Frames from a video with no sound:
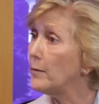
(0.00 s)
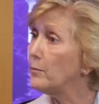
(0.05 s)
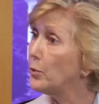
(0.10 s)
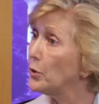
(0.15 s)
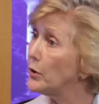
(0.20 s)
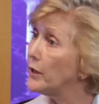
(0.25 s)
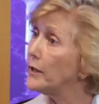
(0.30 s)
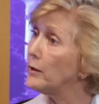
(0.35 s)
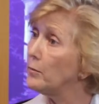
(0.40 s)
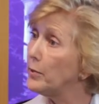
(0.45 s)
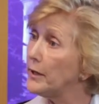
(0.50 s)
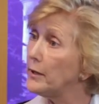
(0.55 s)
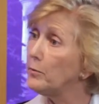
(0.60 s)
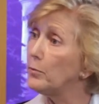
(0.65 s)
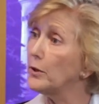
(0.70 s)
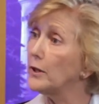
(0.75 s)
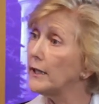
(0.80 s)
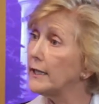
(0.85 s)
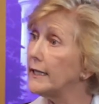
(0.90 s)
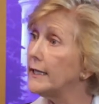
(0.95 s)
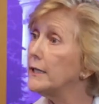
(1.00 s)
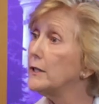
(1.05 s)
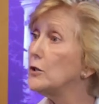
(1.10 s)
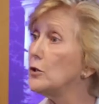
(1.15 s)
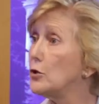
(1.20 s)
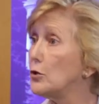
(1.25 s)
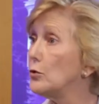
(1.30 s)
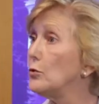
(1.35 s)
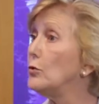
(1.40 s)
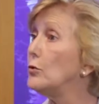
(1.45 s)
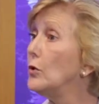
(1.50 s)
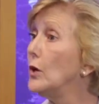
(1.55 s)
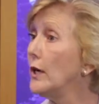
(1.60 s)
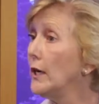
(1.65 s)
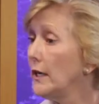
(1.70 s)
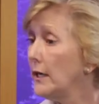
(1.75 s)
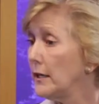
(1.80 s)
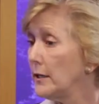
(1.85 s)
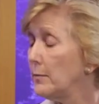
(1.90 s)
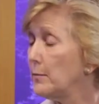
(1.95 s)
putting people into
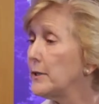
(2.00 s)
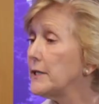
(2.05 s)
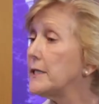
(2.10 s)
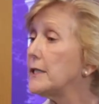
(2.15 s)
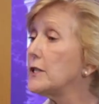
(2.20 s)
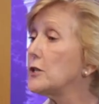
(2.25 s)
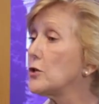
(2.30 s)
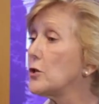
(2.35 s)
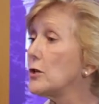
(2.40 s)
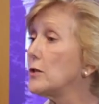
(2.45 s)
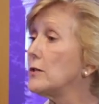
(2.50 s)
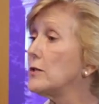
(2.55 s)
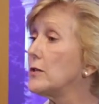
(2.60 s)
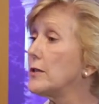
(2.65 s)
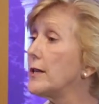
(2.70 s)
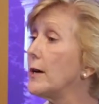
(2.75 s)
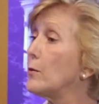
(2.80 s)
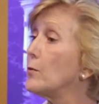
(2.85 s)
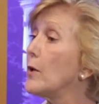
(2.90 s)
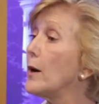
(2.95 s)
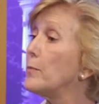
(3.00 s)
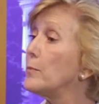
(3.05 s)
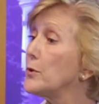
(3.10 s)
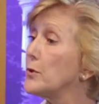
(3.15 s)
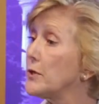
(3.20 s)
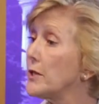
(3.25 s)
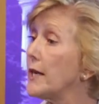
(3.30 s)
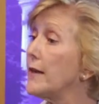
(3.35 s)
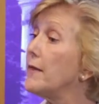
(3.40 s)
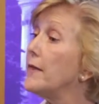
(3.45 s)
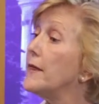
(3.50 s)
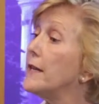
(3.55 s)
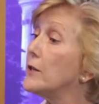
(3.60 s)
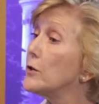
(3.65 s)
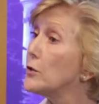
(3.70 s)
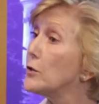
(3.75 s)
the positions that represent their